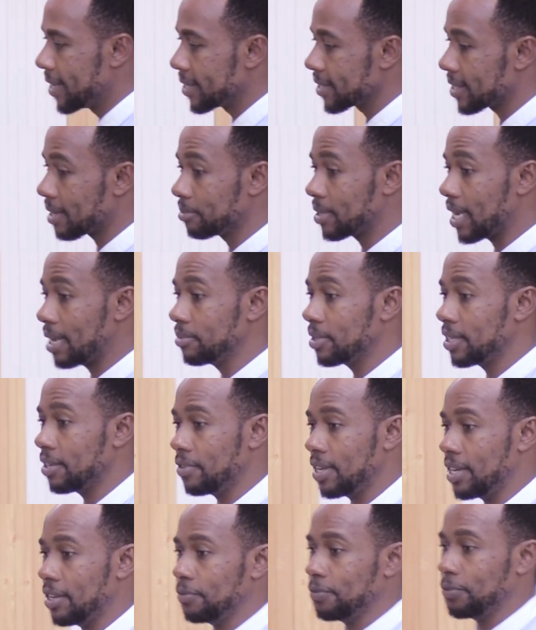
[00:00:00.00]
sometimes
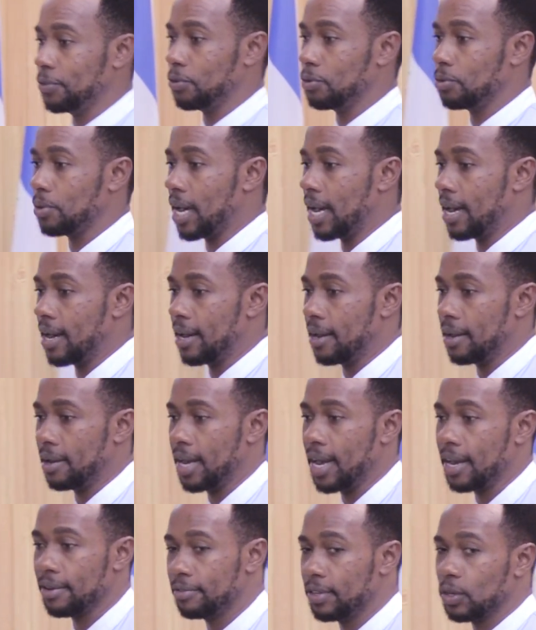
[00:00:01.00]
even if you are
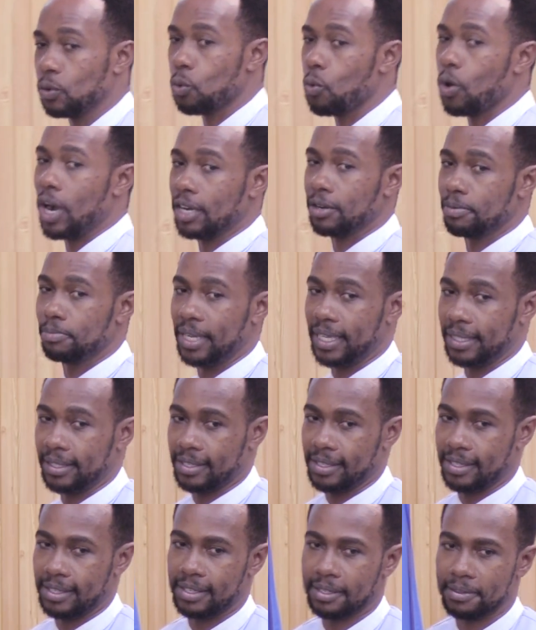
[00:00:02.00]
having
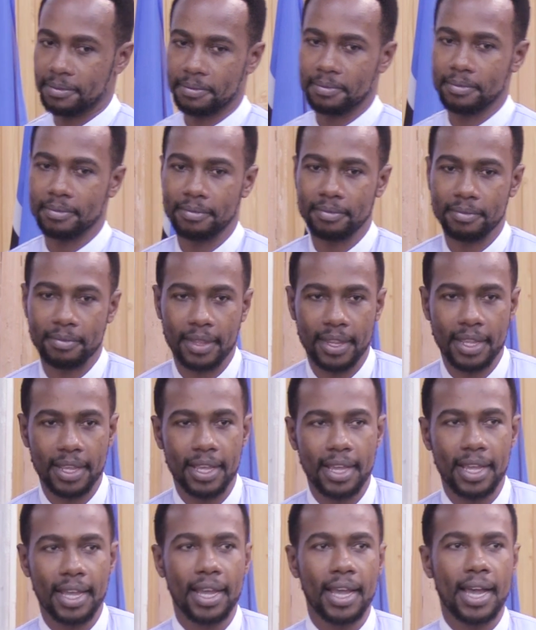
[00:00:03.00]
workmates,
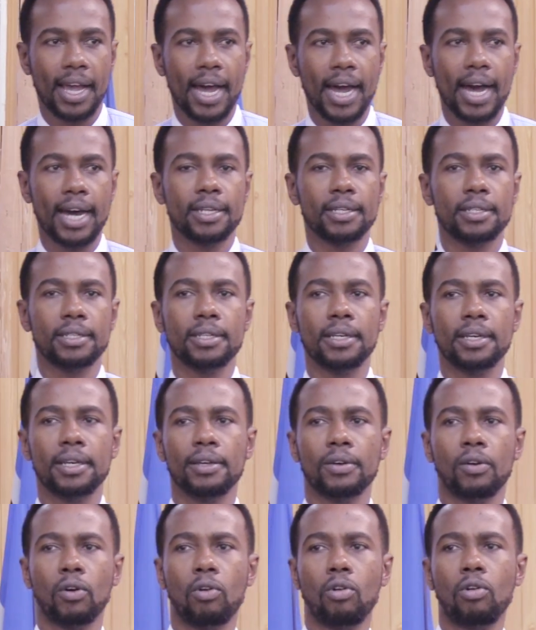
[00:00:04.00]
and
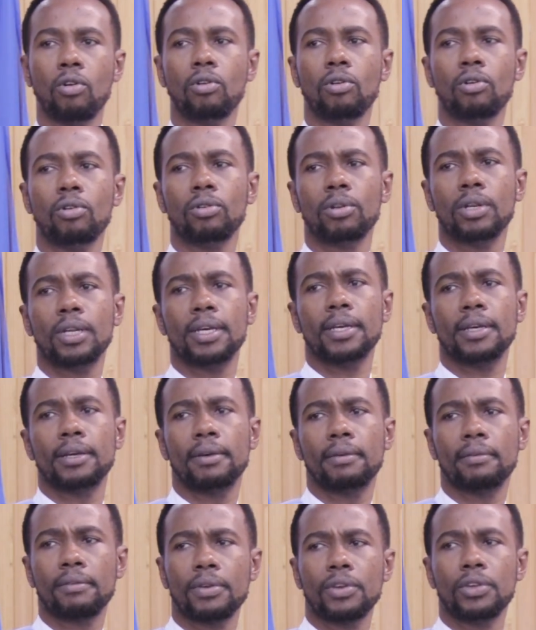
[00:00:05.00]
all
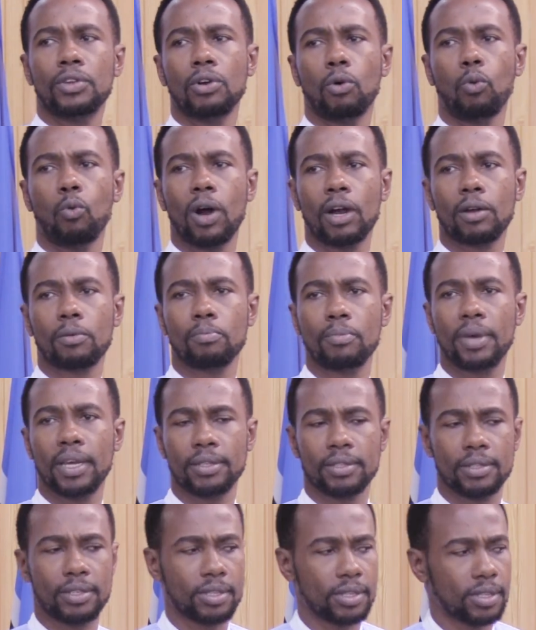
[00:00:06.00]
your
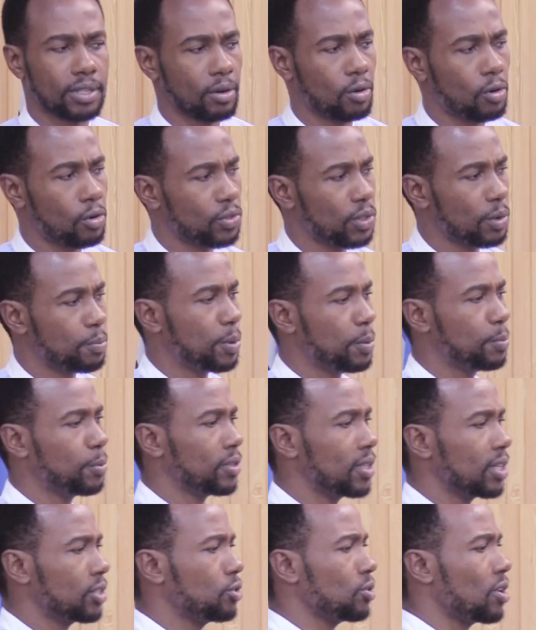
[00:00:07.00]
workmates, all the
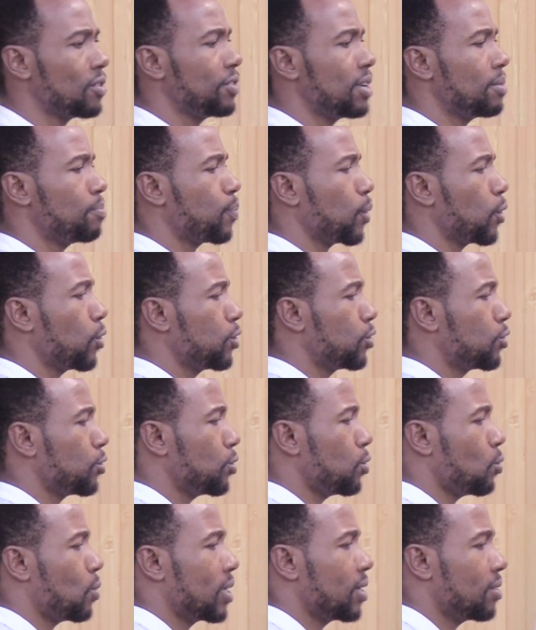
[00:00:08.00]
people that you have employed to
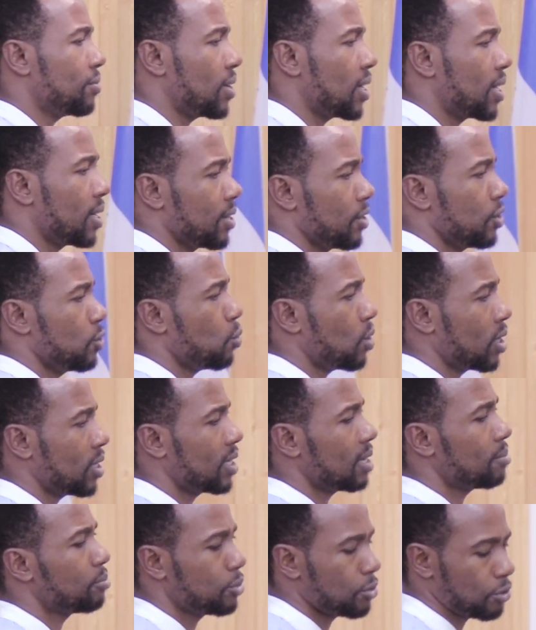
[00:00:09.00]
do whatever you
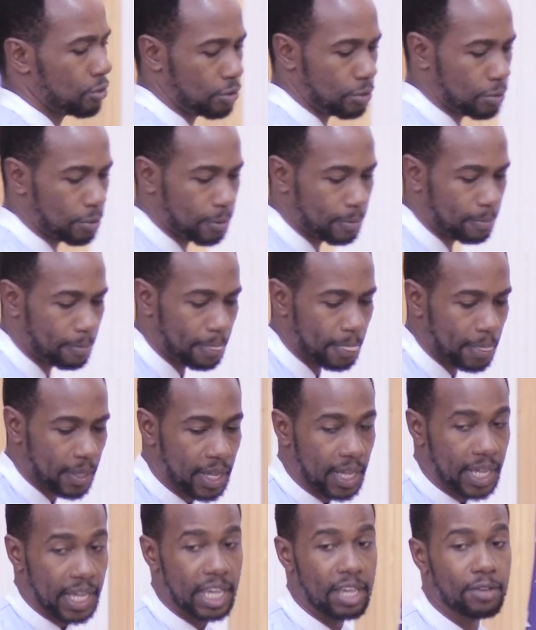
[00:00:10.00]
want them to do,
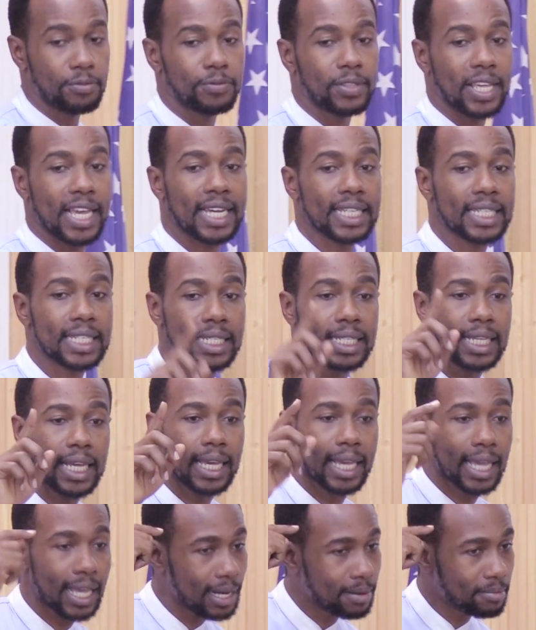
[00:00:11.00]
if they are
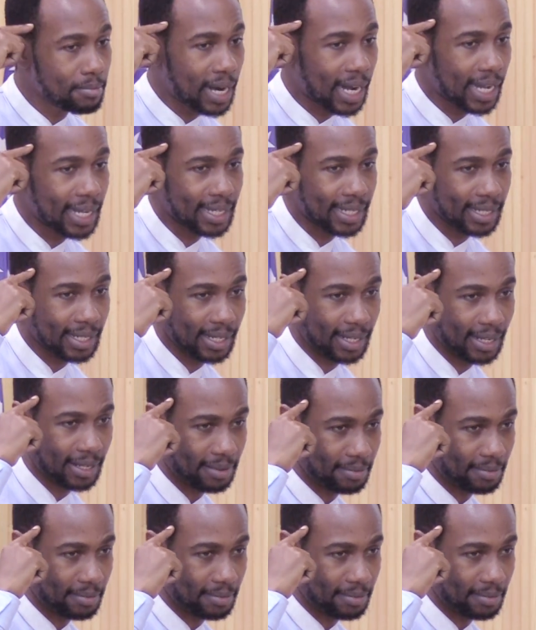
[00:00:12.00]
sick in mind,